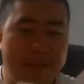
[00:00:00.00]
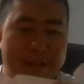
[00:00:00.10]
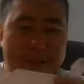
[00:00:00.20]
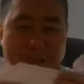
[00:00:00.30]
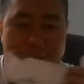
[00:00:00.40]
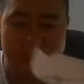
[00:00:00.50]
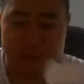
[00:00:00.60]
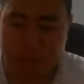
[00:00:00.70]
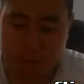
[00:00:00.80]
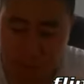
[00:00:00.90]
And then we've just
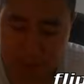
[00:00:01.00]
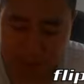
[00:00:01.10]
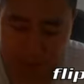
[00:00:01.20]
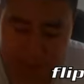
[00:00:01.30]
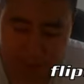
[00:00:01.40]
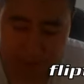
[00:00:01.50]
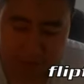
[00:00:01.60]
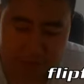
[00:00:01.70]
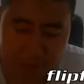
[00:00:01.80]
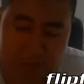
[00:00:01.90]
got these normal
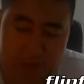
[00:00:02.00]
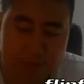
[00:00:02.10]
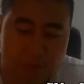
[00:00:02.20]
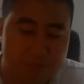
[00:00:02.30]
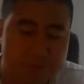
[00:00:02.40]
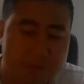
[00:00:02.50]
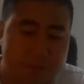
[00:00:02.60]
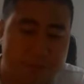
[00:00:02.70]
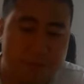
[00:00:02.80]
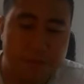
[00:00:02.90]
black-headed gulls.
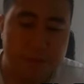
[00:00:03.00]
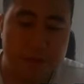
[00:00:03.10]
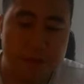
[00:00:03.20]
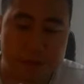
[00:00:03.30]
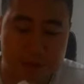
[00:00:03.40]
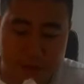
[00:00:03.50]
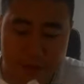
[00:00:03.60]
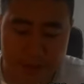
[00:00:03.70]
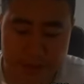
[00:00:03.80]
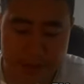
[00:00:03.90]

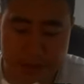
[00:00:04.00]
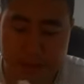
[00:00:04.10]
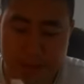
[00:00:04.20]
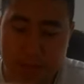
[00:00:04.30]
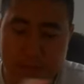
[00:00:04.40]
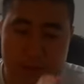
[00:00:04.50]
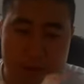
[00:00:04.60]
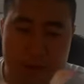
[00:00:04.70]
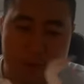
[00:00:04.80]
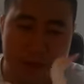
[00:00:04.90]
Again, it's quite
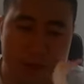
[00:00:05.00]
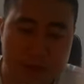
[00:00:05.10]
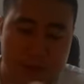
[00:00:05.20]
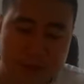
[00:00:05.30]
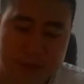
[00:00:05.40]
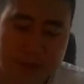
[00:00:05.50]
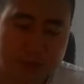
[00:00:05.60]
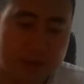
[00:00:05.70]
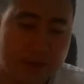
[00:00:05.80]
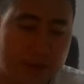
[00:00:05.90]
weird, we're getting so
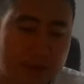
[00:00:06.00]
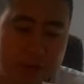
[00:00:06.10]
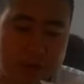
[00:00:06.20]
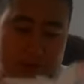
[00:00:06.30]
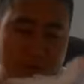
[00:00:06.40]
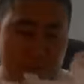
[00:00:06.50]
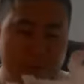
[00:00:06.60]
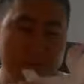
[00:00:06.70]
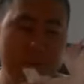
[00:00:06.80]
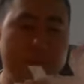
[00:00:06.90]
much of
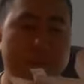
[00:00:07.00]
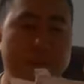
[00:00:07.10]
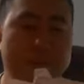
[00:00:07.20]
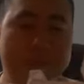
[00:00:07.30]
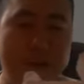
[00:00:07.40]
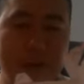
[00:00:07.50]
those guys,